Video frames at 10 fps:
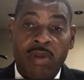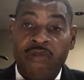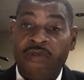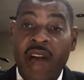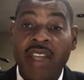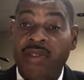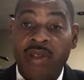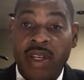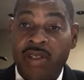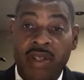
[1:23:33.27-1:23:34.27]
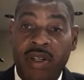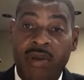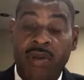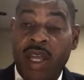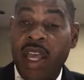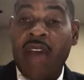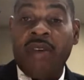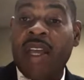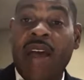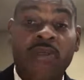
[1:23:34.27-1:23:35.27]
Pfizer doesn't know. They
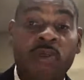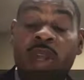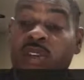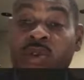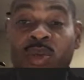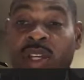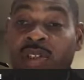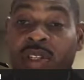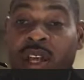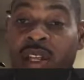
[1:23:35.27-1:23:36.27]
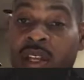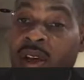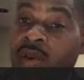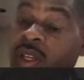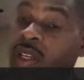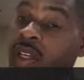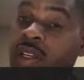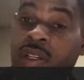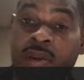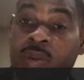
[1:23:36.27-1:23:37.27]
haven't gotten through that 2-year study. They only did
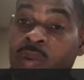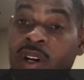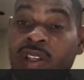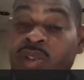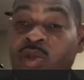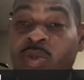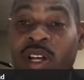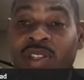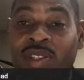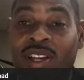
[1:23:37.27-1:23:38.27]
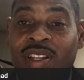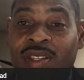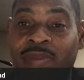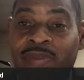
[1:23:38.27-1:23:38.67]
1-2-month study.